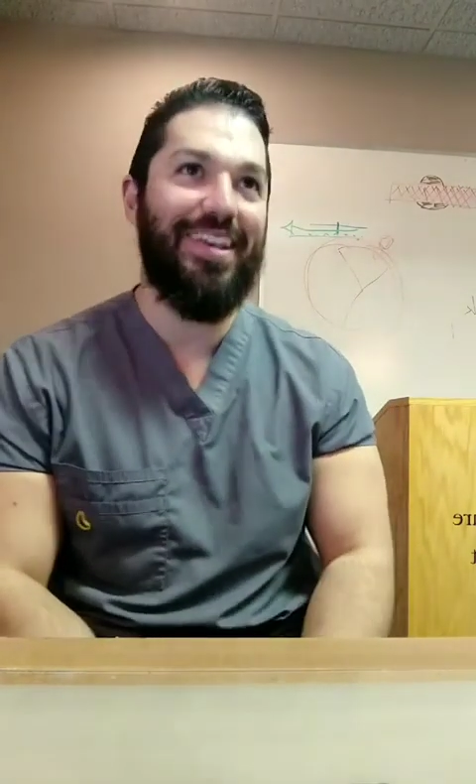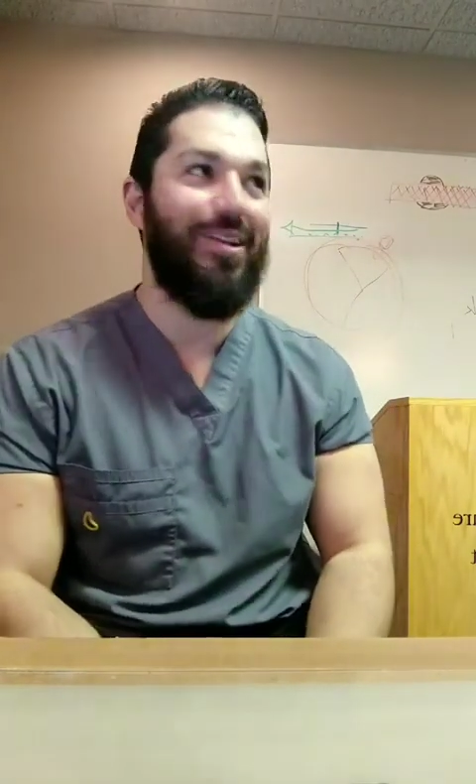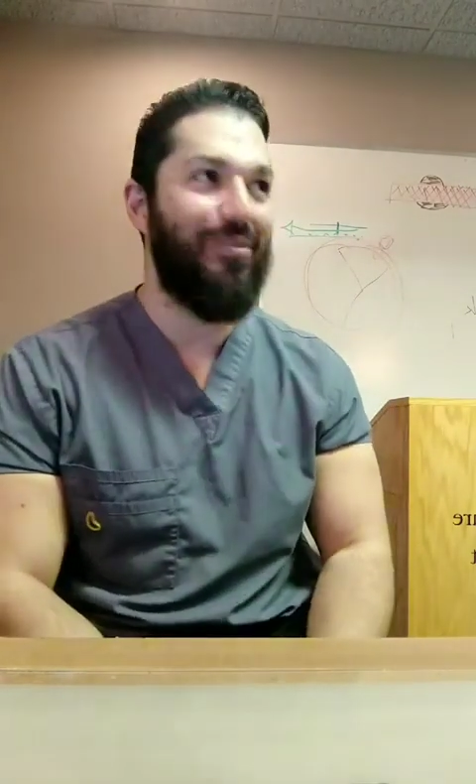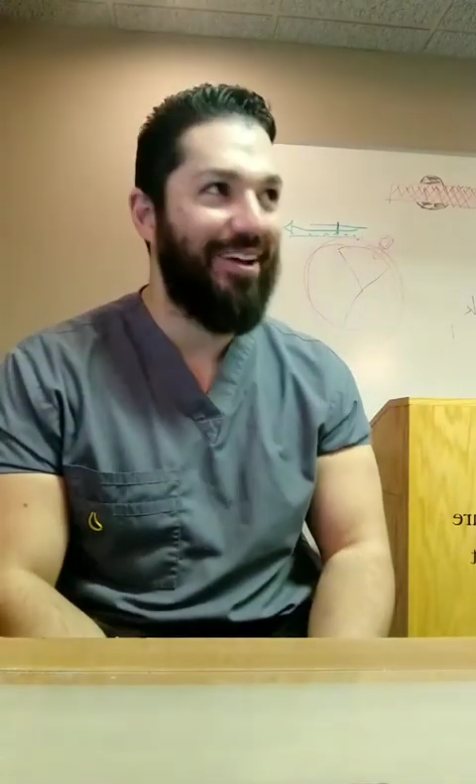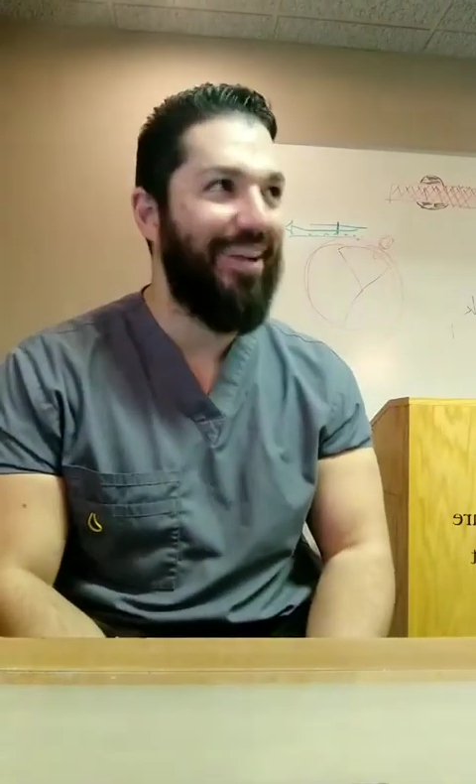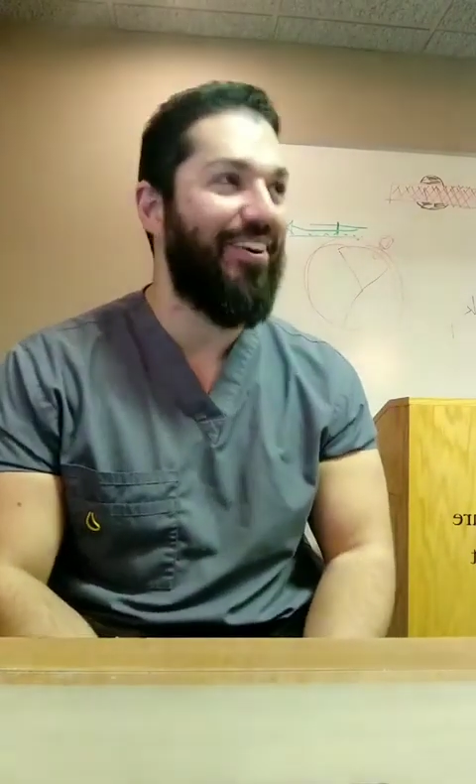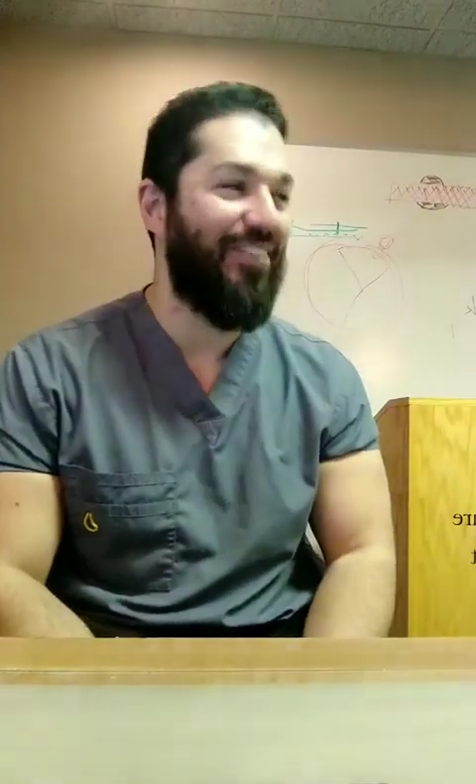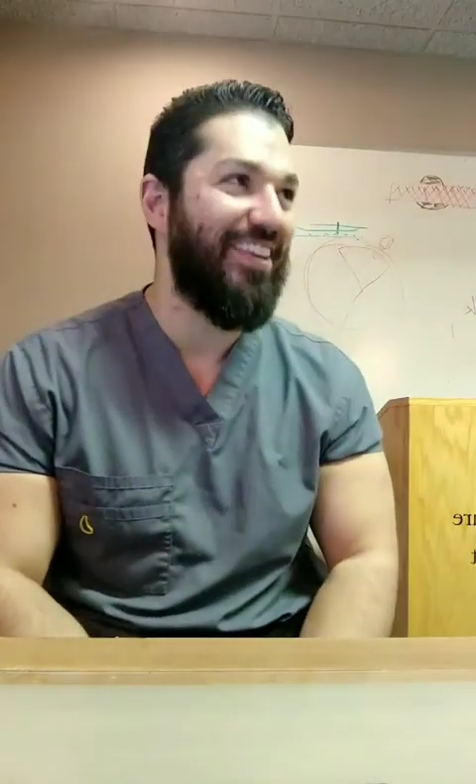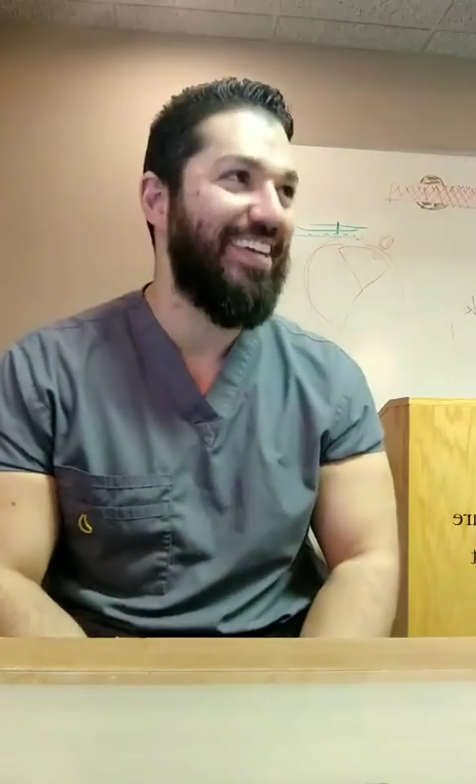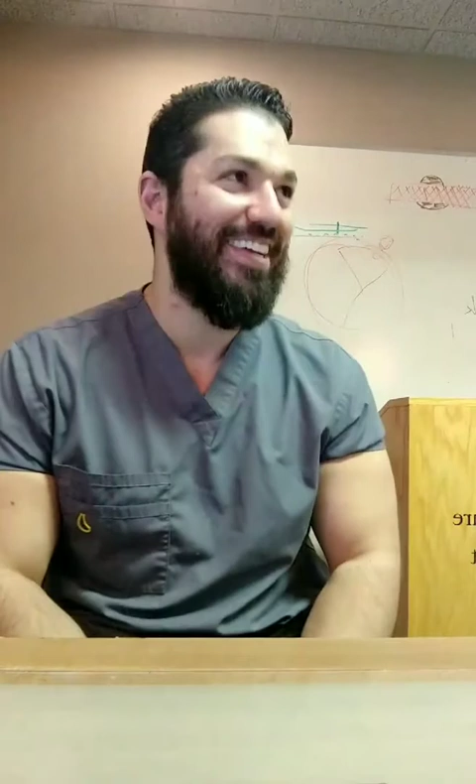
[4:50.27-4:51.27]
Here we
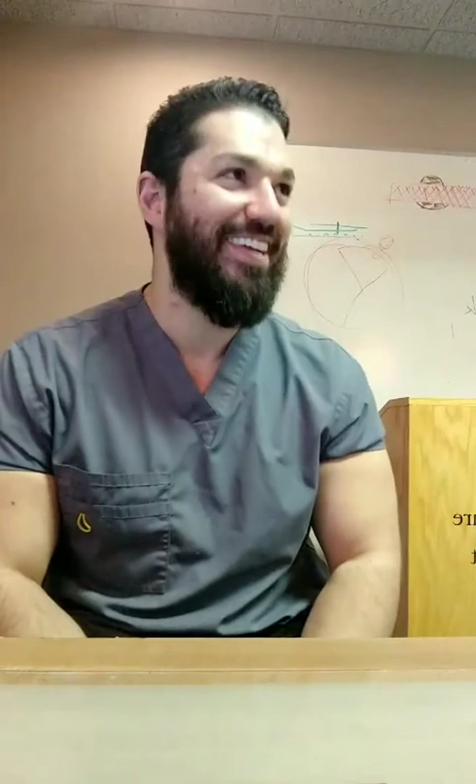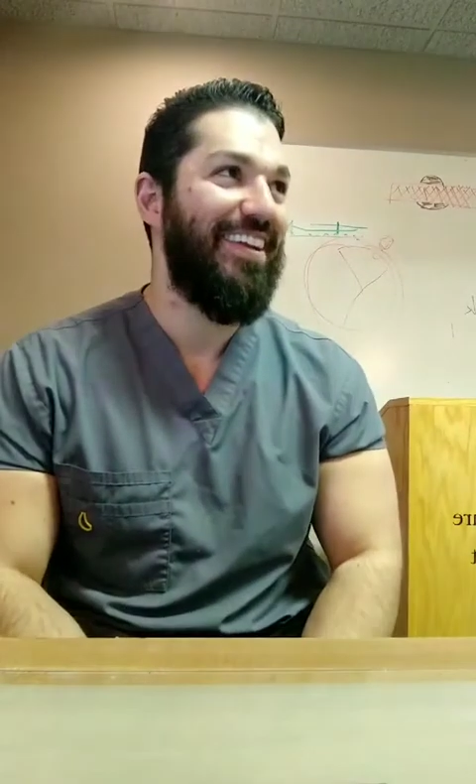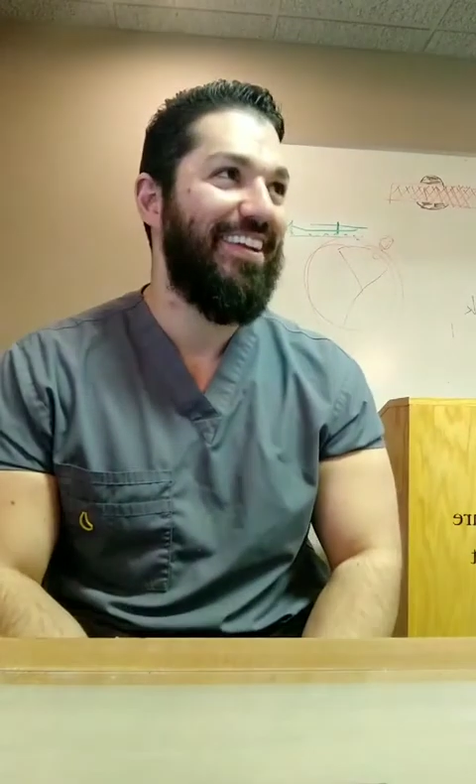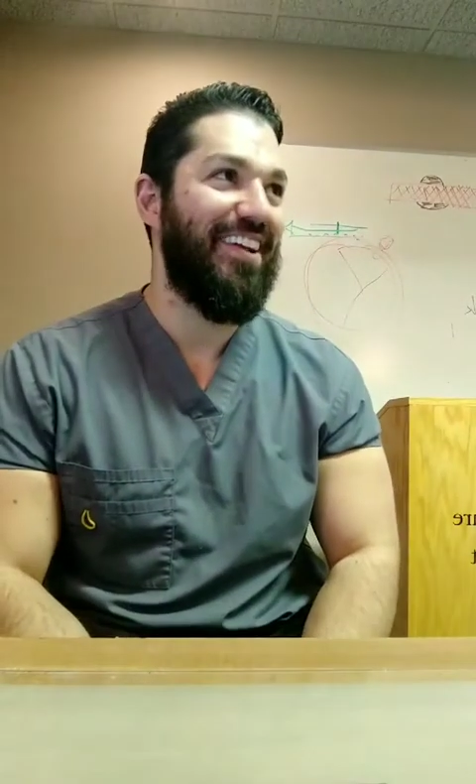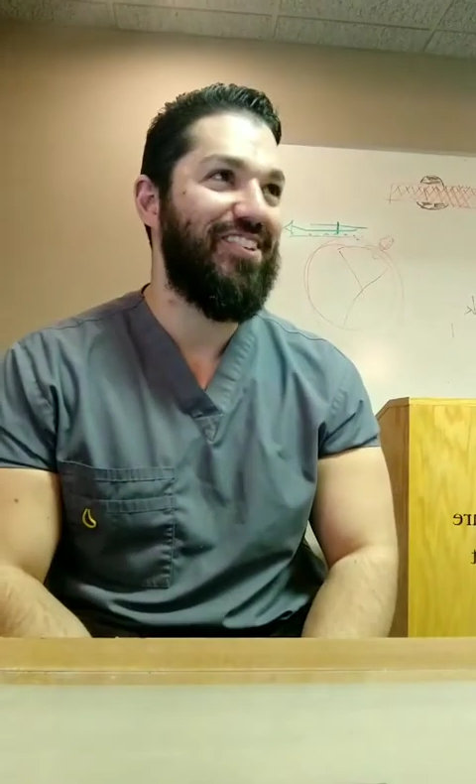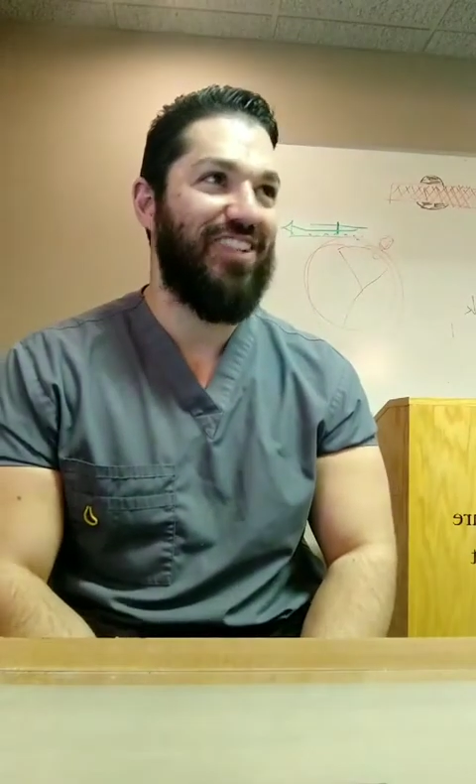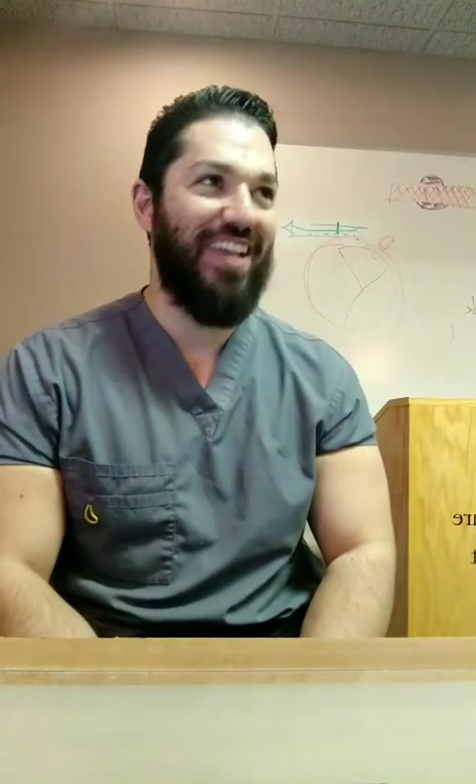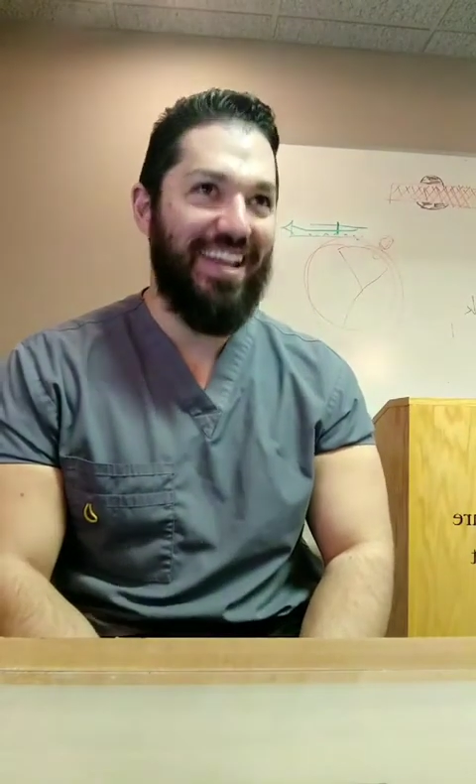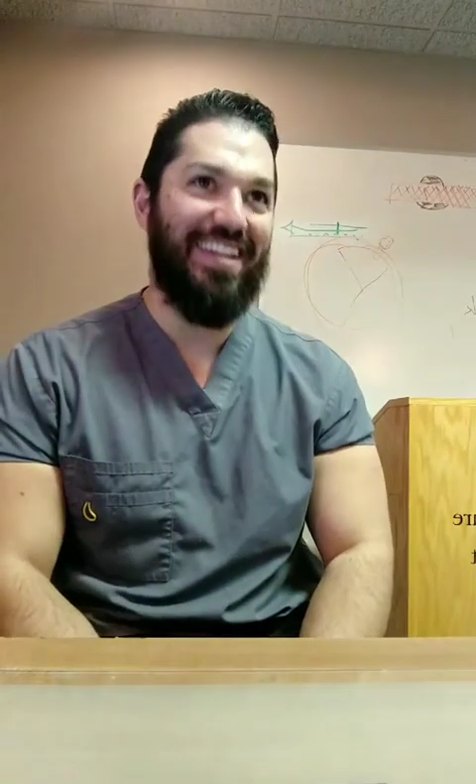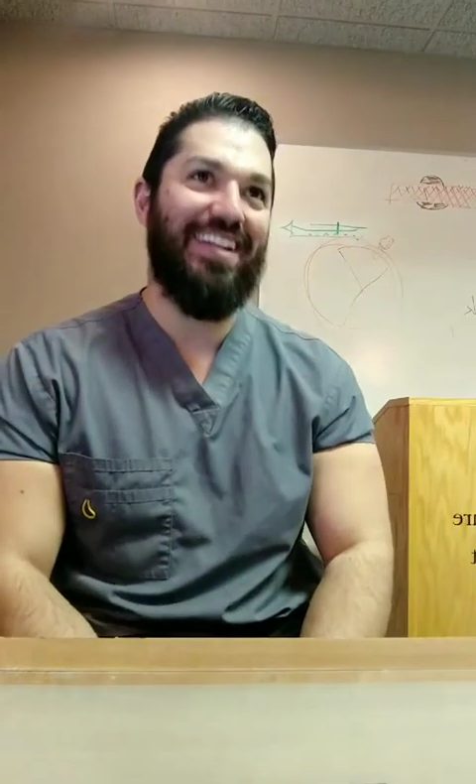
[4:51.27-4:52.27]
go. You guys are
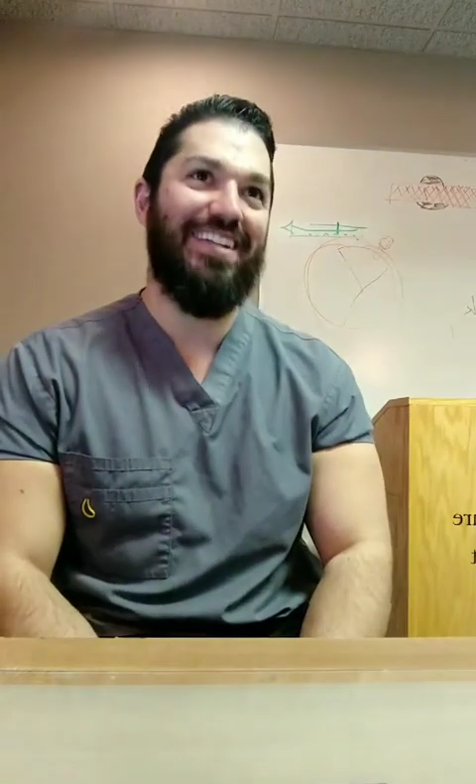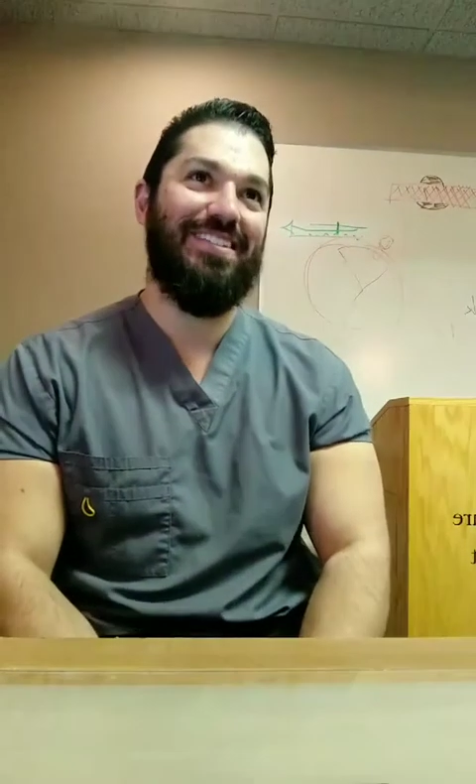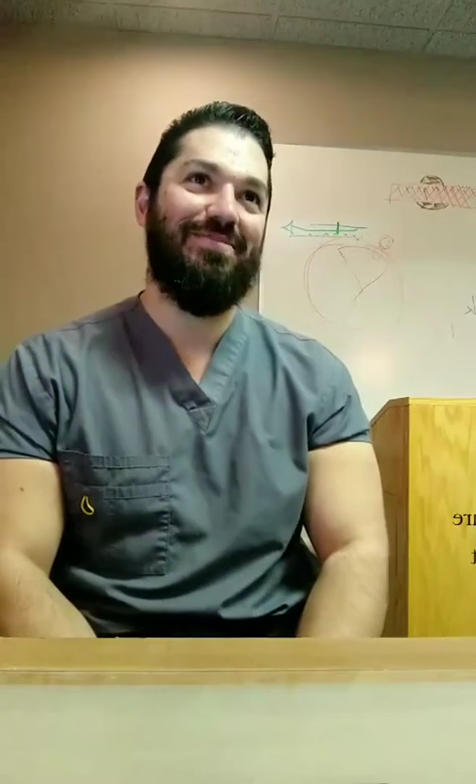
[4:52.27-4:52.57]
getting it.